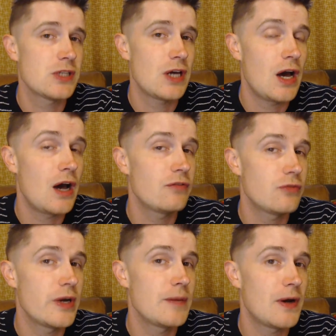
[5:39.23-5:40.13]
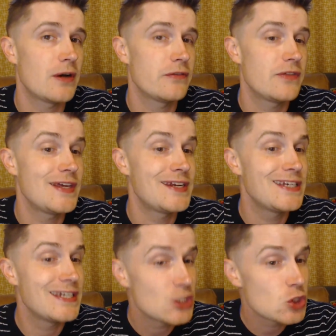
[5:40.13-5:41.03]
halfway mark of the
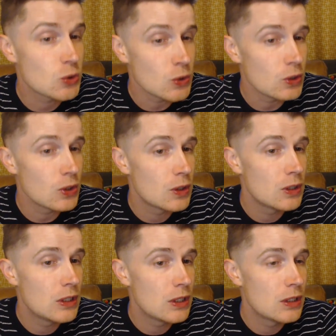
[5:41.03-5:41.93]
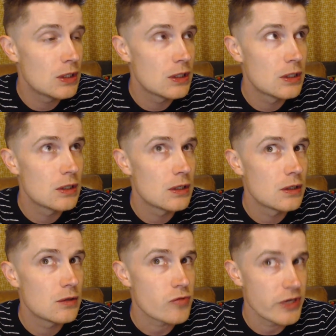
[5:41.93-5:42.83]
initial
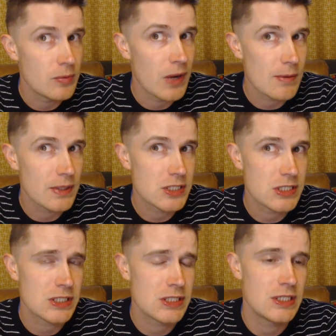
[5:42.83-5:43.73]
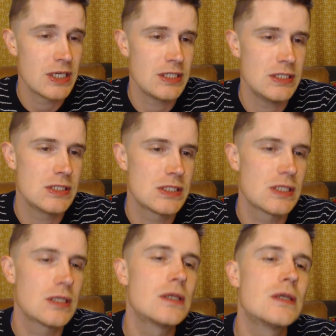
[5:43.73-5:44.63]
Read the Bible in 60 Days
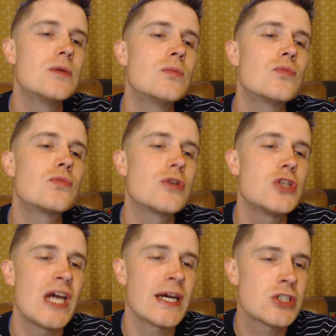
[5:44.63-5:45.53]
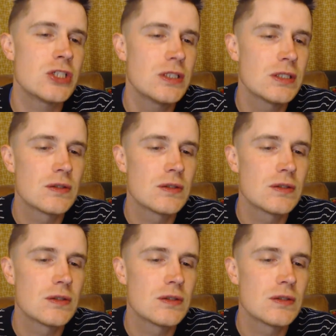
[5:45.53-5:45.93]
projection.